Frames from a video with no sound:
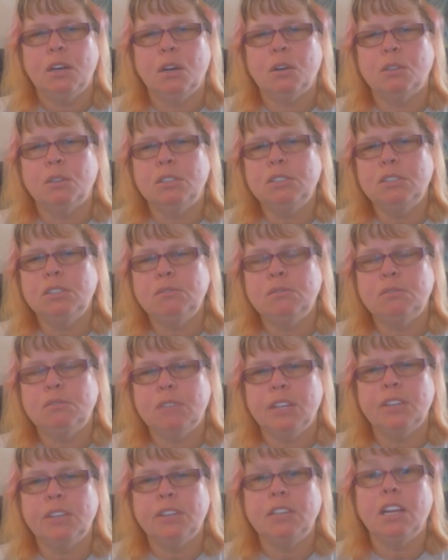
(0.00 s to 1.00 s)
Or
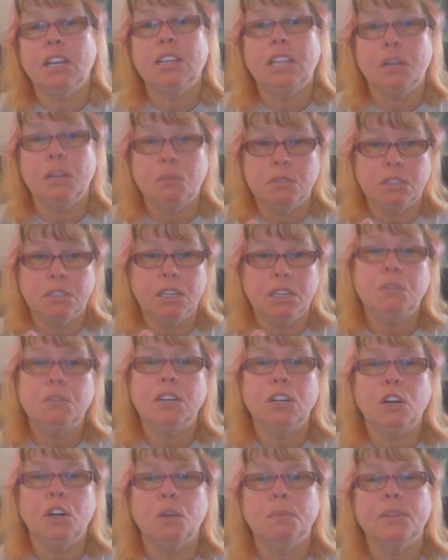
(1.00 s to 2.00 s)
whether or not they really
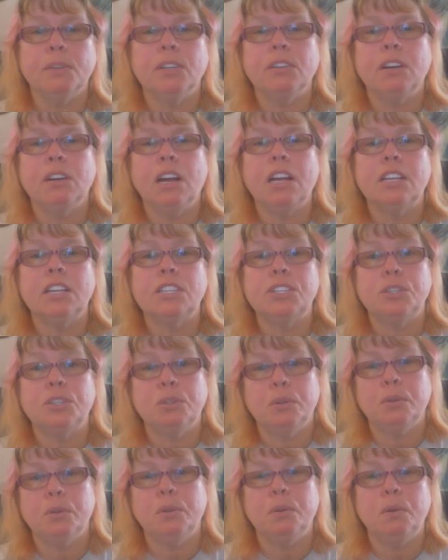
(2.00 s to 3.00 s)
want to open their eyes
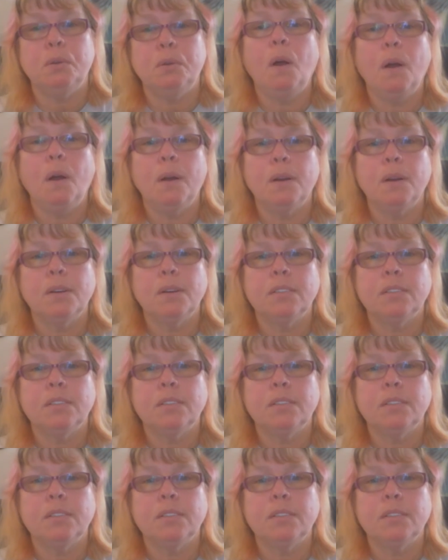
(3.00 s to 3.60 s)
to who you are.